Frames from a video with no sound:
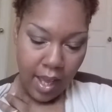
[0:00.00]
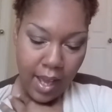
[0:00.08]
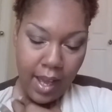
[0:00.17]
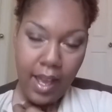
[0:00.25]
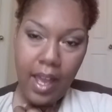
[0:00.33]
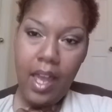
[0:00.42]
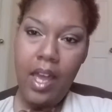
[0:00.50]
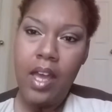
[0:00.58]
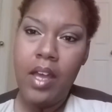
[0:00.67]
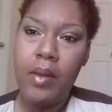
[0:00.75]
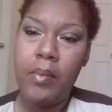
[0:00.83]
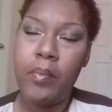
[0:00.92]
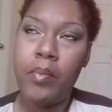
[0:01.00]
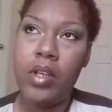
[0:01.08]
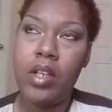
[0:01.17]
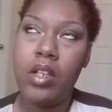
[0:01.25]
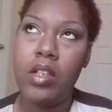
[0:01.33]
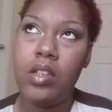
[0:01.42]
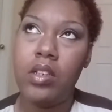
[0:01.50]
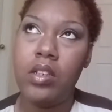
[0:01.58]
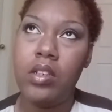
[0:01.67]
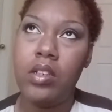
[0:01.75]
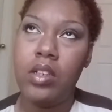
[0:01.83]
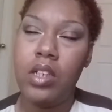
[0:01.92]
I am
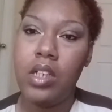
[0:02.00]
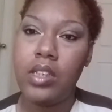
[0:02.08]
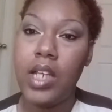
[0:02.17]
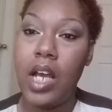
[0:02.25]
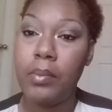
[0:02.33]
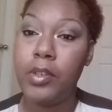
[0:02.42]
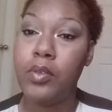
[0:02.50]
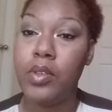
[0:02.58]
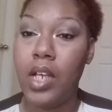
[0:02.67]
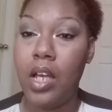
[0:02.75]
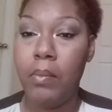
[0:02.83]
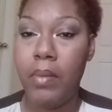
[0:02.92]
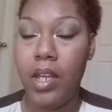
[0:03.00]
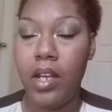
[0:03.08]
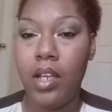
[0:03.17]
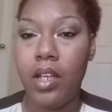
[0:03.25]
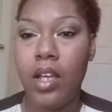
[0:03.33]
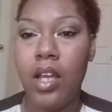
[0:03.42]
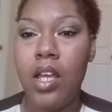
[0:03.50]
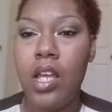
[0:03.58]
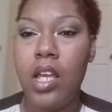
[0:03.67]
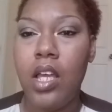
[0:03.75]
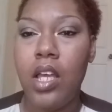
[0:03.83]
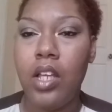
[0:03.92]
a type 2 diabetic,
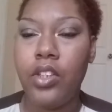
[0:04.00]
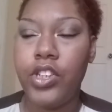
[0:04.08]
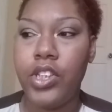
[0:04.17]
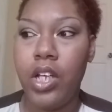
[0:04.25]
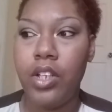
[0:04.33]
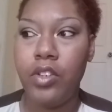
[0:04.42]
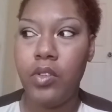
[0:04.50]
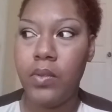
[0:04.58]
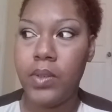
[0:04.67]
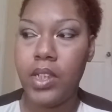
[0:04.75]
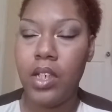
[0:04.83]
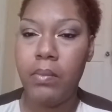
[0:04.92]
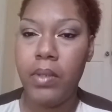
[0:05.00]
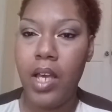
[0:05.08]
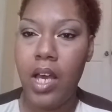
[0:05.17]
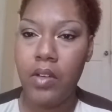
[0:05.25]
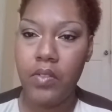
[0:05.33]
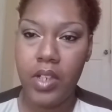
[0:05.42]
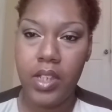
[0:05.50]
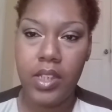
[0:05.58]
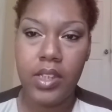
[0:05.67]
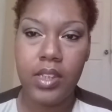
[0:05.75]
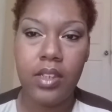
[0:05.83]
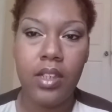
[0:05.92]
and so I knew I was going to be high
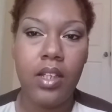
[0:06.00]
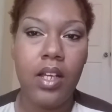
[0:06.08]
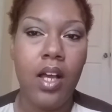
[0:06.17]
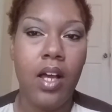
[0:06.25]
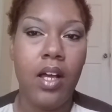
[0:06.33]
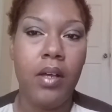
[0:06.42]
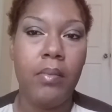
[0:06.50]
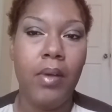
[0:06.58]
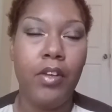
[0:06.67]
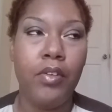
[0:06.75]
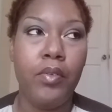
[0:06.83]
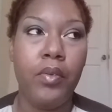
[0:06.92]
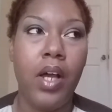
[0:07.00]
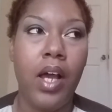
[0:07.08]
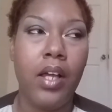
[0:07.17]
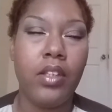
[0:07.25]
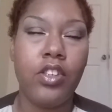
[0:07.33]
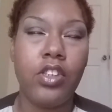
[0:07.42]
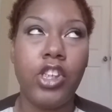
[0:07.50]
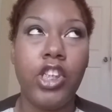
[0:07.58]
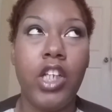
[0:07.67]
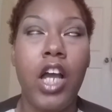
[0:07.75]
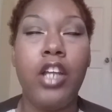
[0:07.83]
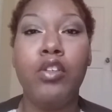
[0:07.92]
risk. I knew
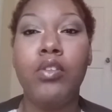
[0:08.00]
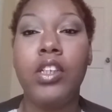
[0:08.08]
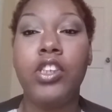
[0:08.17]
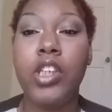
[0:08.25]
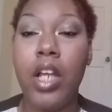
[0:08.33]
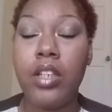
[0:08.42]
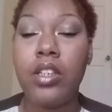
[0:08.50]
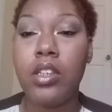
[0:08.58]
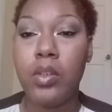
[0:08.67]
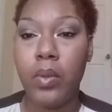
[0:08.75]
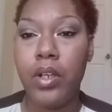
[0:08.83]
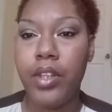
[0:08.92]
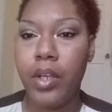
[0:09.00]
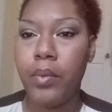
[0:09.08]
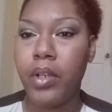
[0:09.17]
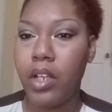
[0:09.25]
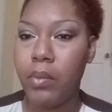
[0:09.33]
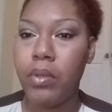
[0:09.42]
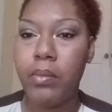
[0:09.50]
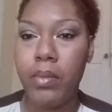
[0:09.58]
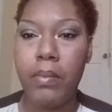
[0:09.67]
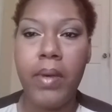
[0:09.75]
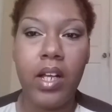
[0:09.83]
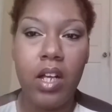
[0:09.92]
that chances were they were going to put
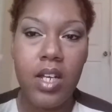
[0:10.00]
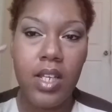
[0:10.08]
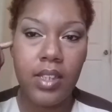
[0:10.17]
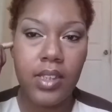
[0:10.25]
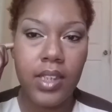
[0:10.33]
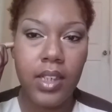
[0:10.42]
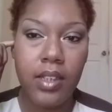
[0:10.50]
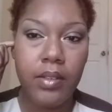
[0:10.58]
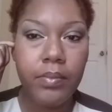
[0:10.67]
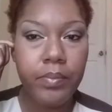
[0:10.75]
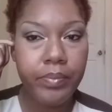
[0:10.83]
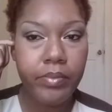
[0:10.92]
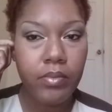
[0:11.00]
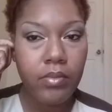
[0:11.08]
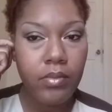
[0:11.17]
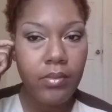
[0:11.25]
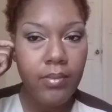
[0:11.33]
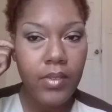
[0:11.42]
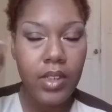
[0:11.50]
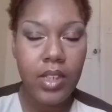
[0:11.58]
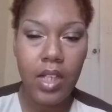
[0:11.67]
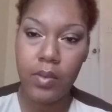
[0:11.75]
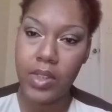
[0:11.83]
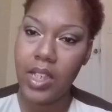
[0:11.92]
me back on insulin.
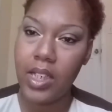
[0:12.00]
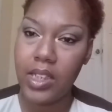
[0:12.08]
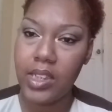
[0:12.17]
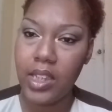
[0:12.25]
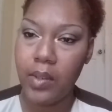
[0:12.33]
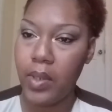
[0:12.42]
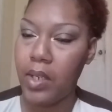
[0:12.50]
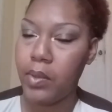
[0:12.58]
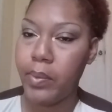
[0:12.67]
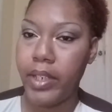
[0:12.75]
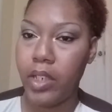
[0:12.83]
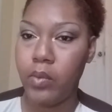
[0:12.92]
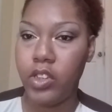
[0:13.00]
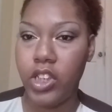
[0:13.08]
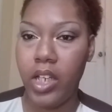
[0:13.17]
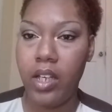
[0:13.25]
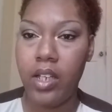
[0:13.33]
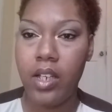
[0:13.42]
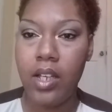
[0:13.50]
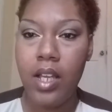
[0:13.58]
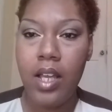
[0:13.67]
I was on insulin when I was pregnant with Jade.